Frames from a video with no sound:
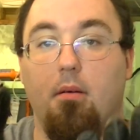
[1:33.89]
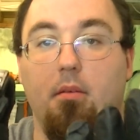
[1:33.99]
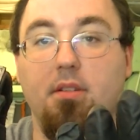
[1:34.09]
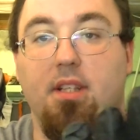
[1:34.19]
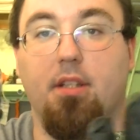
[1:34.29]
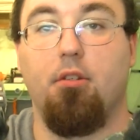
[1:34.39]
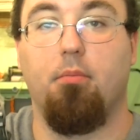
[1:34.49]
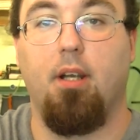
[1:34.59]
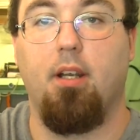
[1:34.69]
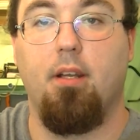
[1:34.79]
I'm going to take a new
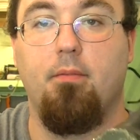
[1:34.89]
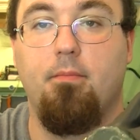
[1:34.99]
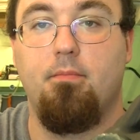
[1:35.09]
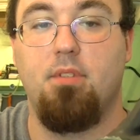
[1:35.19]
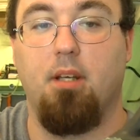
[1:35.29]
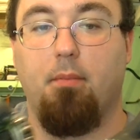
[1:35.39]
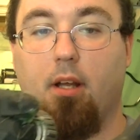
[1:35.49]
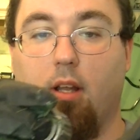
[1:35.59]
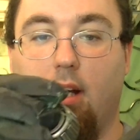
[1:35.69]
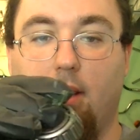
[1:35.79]
bearing, take my
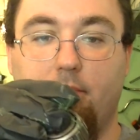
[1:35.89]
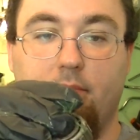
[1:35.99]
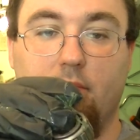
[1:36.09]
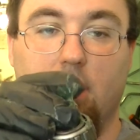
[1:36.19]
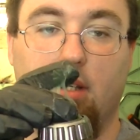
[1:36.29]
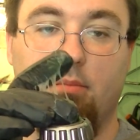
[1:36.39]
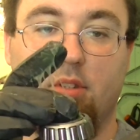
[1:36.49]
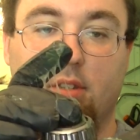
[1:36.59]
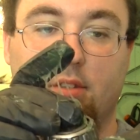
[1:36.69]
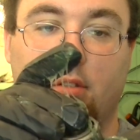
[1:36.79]
glob, and I'm
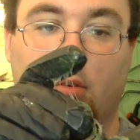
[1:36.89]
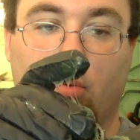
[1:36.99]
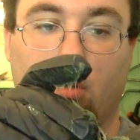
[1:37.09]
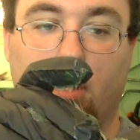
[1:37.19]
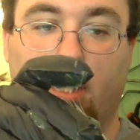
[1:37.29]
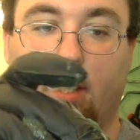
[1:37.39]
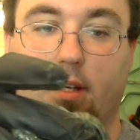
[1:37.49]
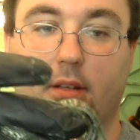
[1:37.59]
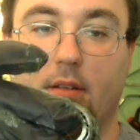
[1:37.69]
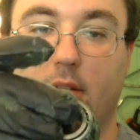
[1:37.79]
just going to start working it in.